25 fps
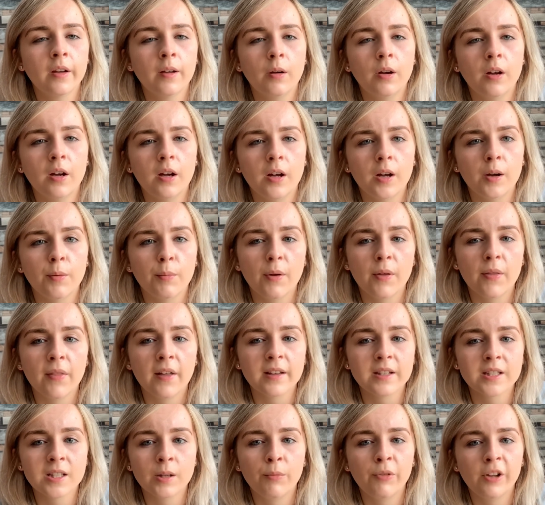And
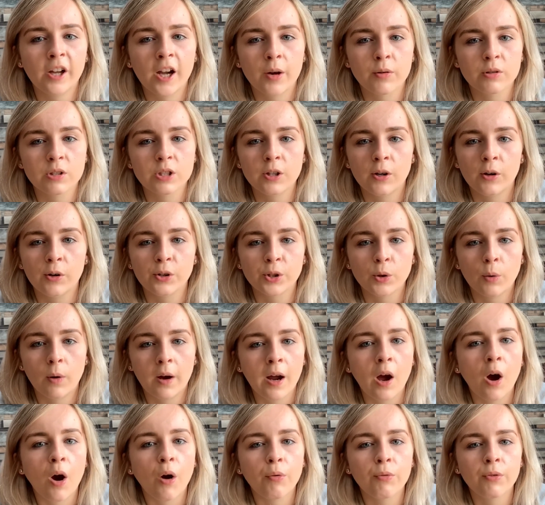that's something I was told quite
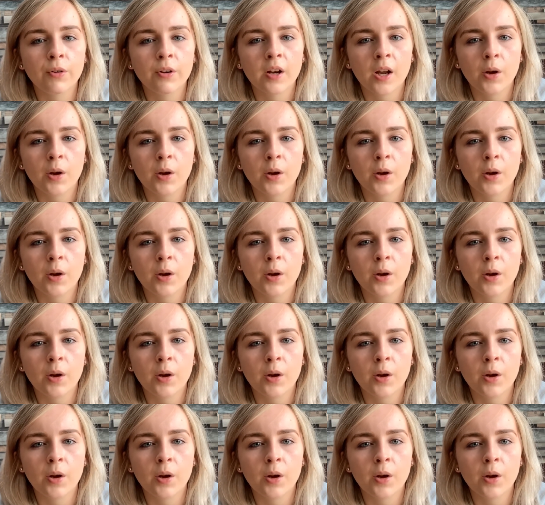often.